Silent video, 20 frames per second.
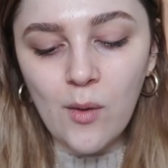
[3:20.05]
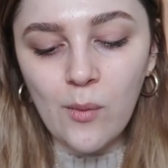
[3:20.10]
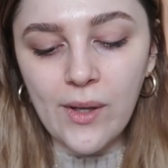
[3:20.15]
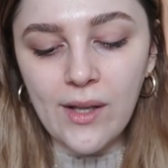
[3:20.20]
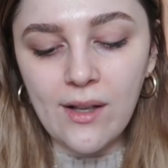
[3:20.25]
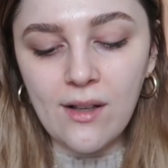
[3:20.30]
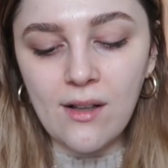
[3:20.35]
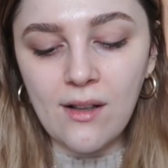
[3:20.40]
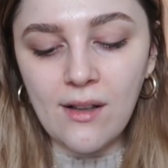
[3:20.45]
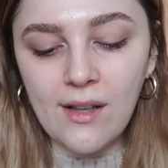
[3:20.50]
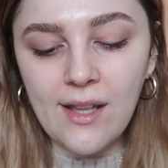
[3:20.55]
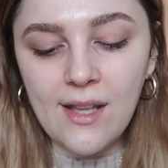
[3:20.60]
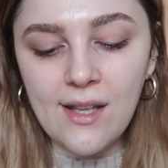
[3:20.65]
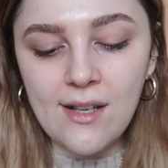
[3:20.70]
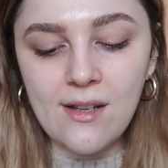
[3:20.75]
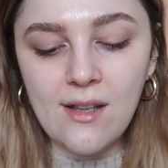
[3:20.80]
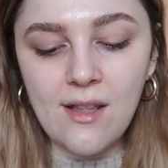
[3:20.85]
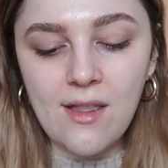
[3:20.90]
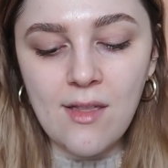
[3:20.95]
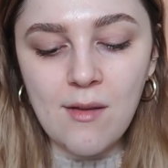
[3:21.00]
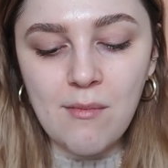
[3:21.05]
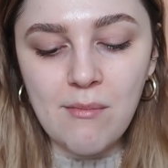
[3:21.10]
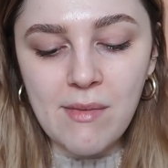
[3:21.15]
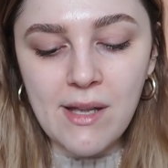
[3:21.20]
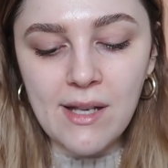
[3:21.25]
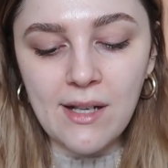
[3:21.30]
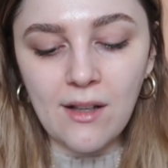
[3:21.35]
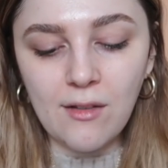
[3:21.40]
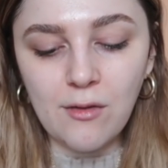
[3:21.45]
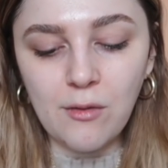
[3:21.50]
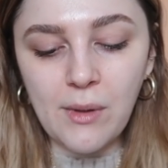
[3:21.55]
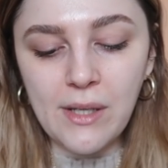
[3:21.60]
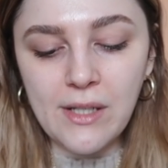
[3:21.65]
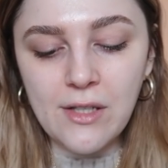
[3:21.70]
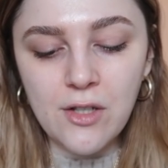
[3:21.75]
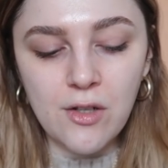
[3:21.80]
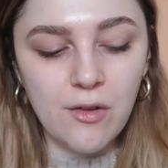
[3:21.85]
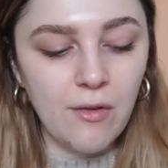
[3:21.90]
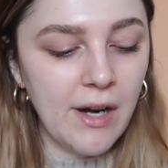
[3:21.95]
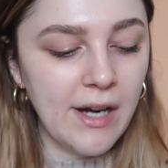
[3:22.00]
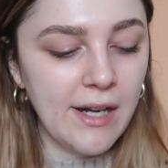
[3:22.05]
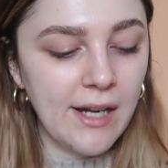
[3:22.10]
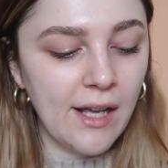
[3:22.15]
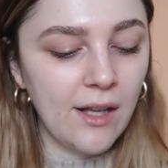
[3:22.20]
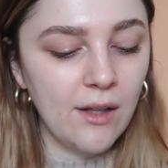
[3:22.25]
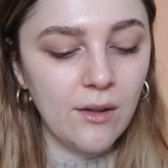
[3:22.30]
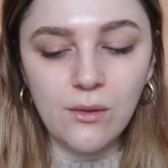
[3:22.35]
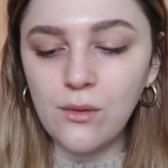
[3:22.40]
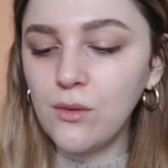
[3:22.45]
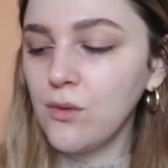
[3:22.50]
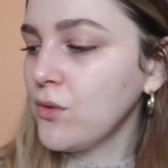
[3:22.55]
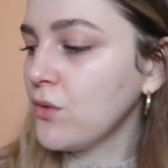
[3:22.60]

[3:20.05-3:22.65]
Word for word: We are in the middle of winter right now,